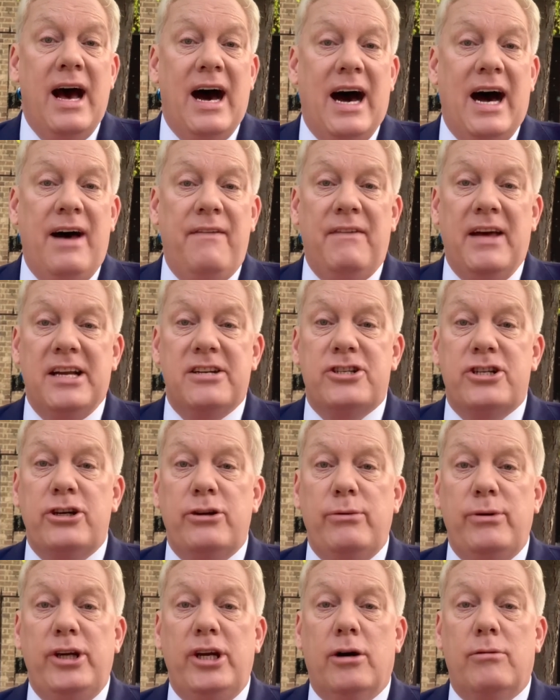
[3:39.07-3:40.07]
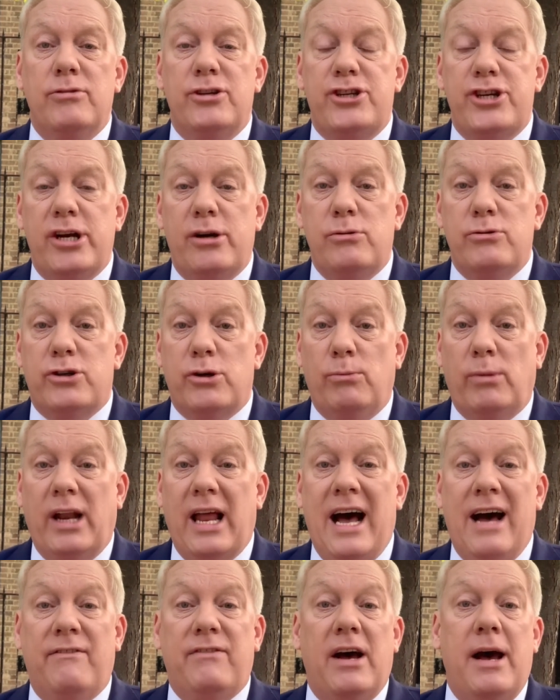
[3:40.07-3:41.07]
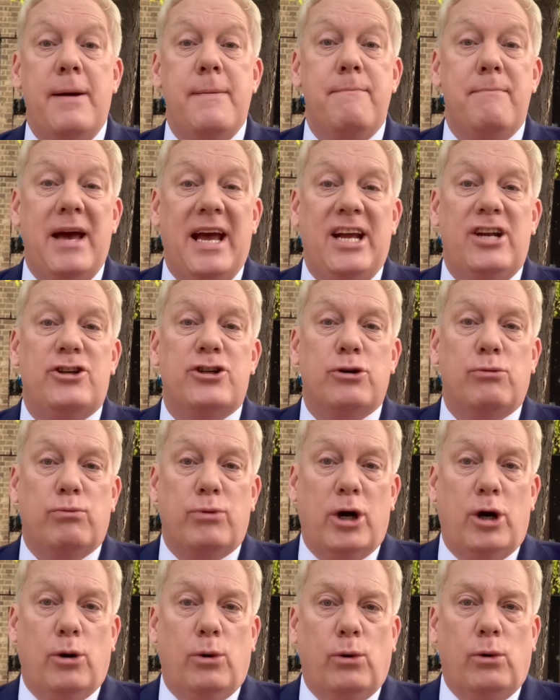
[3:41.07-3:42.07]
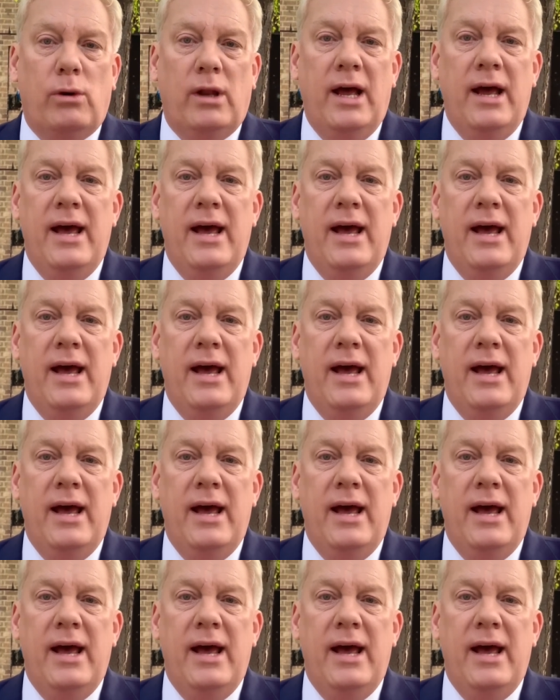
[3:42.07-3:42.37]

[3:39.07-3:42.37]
and their two young children will have a major role